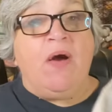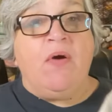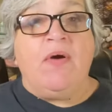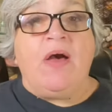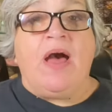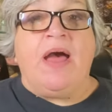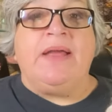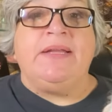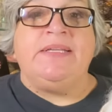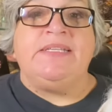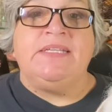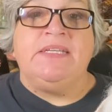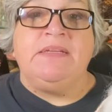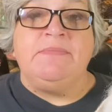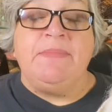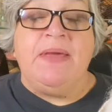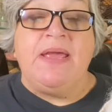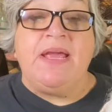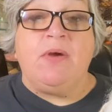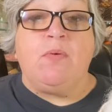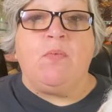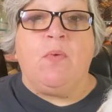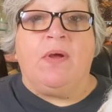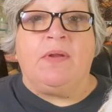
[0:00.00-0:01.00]
I did
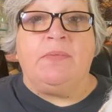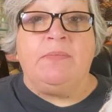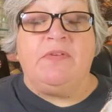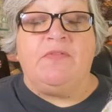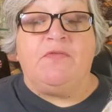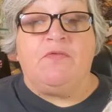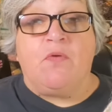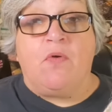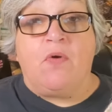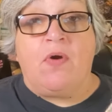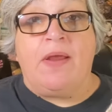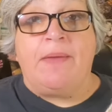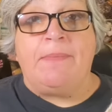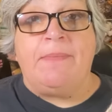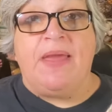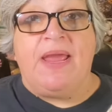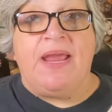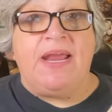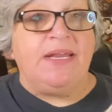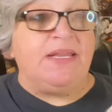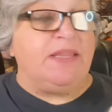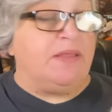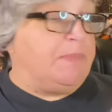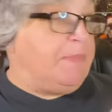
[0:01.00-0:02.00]
make one before. I
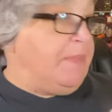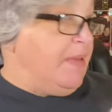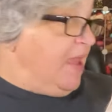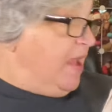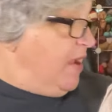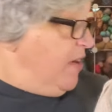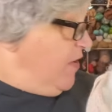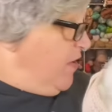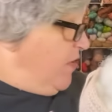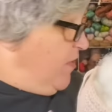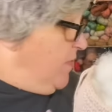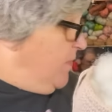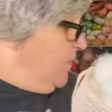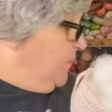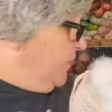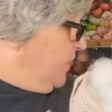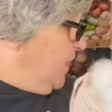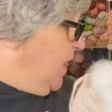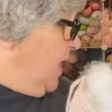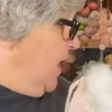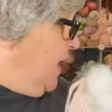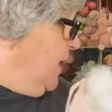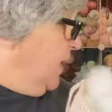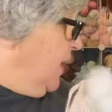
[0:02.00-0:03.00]
made the bear
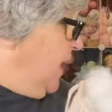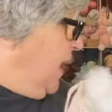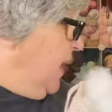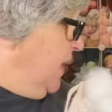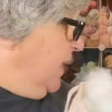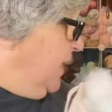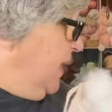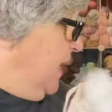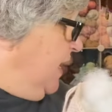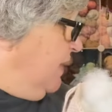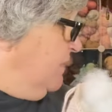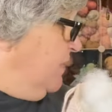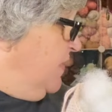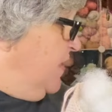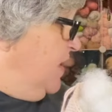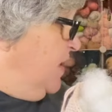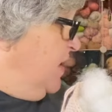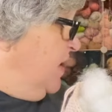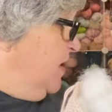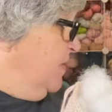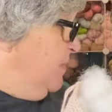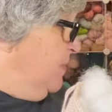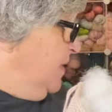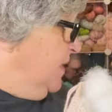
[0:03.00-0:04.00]
and I gave
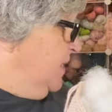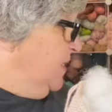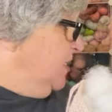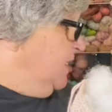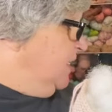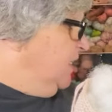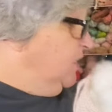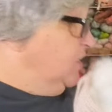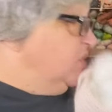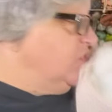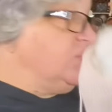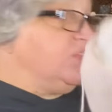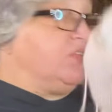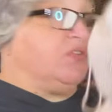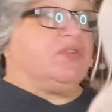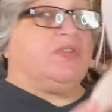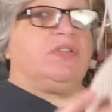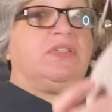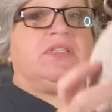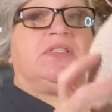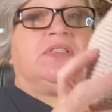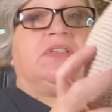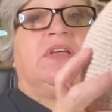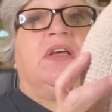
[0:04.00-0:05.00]
him a
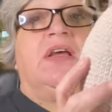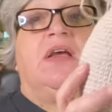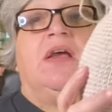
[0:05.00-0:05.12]
t-shirt,